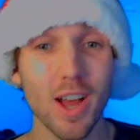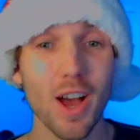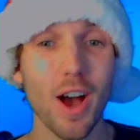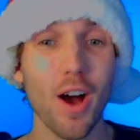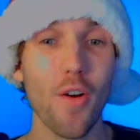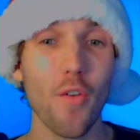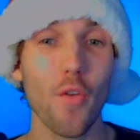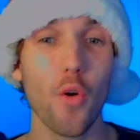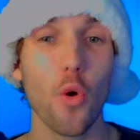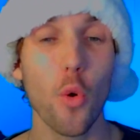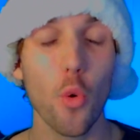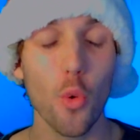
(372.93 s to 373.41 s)

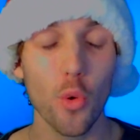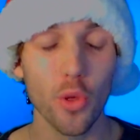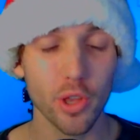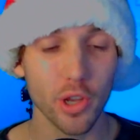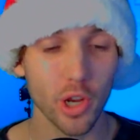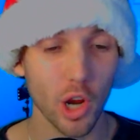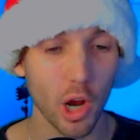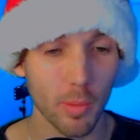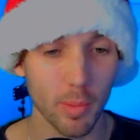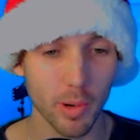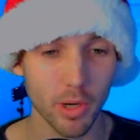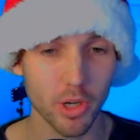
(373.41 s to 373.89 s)
of who they
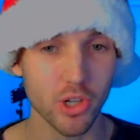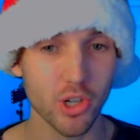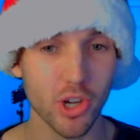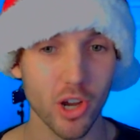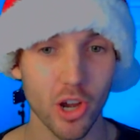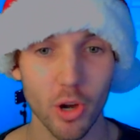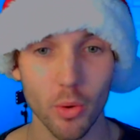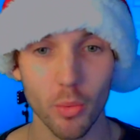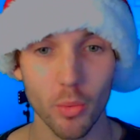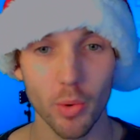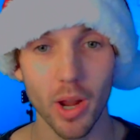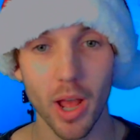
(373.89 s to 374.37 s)
are by
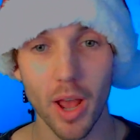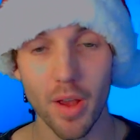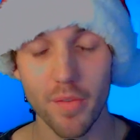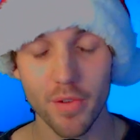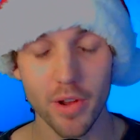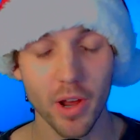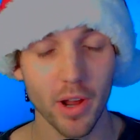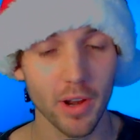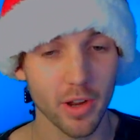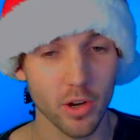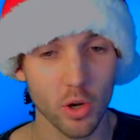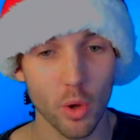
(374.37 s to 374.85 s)
sharing what I've
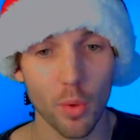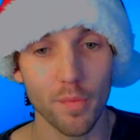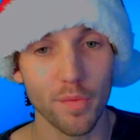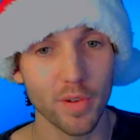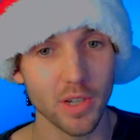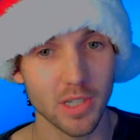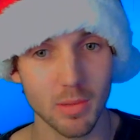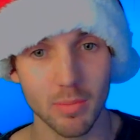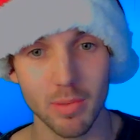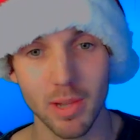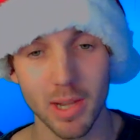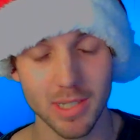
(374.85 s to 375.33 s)
done and hopefully
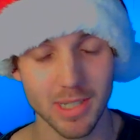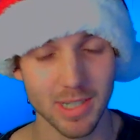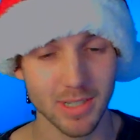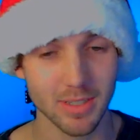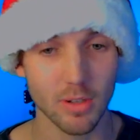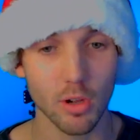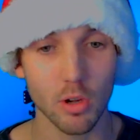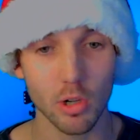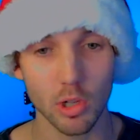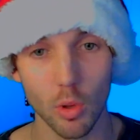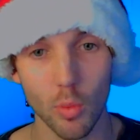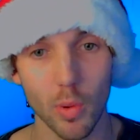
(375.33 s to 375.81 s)
some lessons
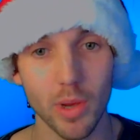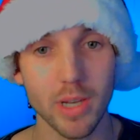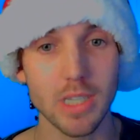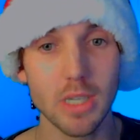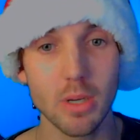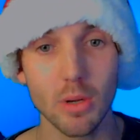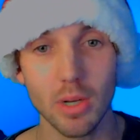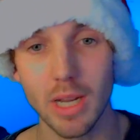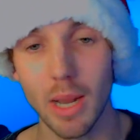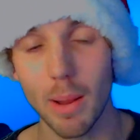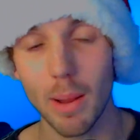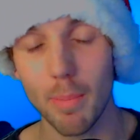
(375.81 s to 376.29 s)
along the way so
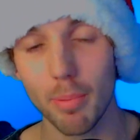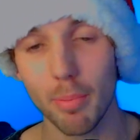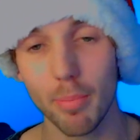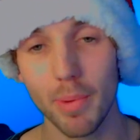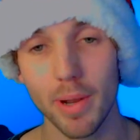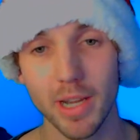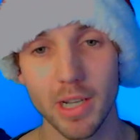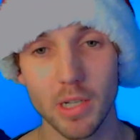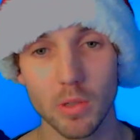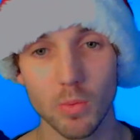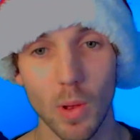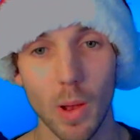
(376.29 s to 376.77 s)
you can
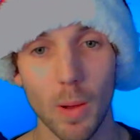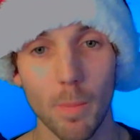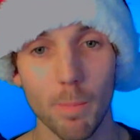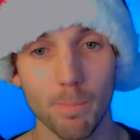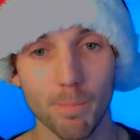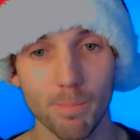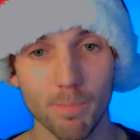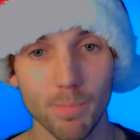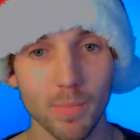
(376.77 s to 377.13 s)
implement it as well.